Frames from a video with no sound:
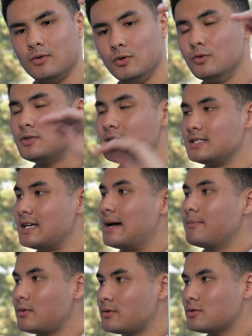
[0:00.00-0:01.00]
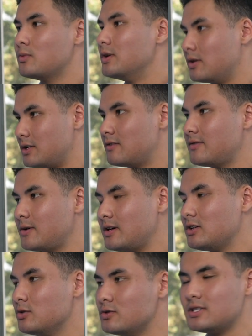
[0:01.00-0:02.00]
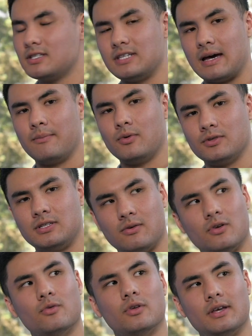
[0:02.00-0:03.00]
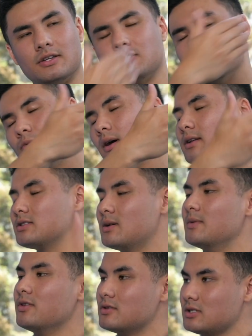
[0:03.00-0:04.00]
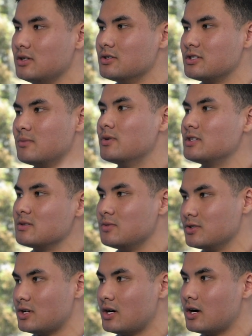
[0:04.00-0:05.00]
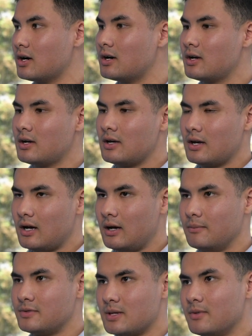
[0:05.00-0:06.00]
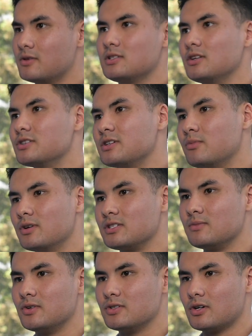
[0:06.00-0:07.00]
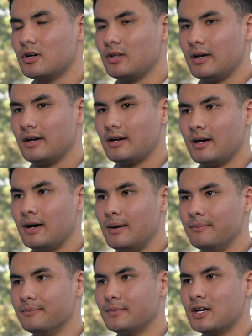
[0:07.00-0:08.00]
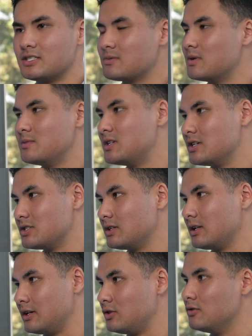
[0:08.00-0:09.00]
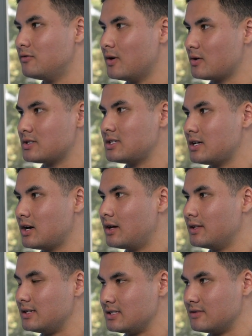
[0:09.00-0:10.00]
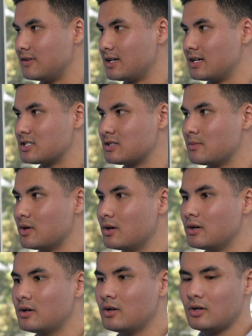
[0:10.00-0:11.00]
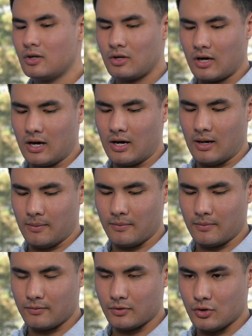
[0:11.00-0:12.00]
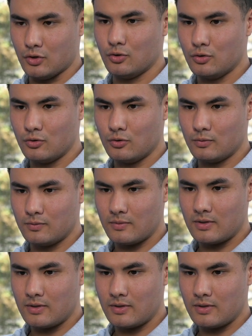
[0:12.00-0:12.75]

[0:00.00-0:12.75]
use examples when you're interviewing. Use examples that would relate to what some of those leadership principles are. Um, some of those leadership principles are like um, customer obsession, like you focusing on the needs of a customer, um, you